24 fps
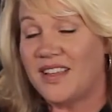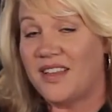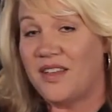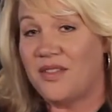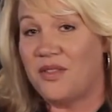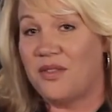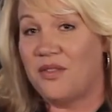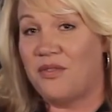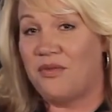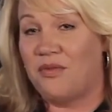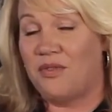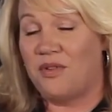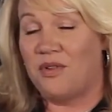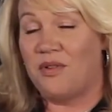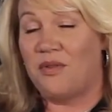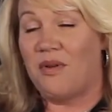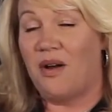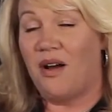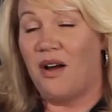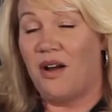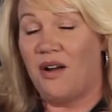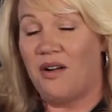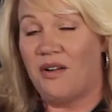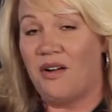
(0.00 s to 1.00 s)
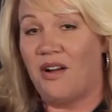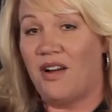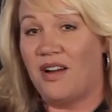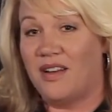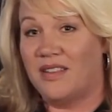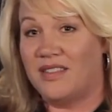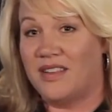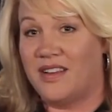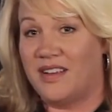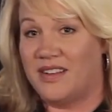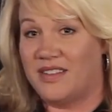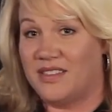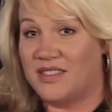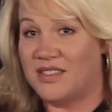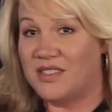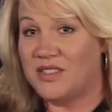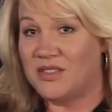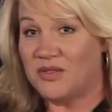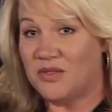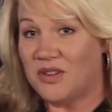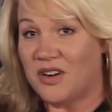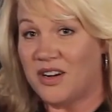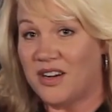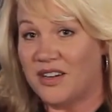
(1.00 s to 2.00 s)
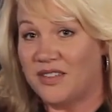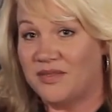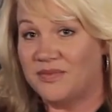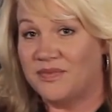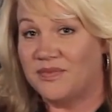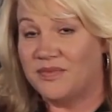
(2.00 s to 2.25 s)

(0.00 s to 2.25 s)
and through our online store.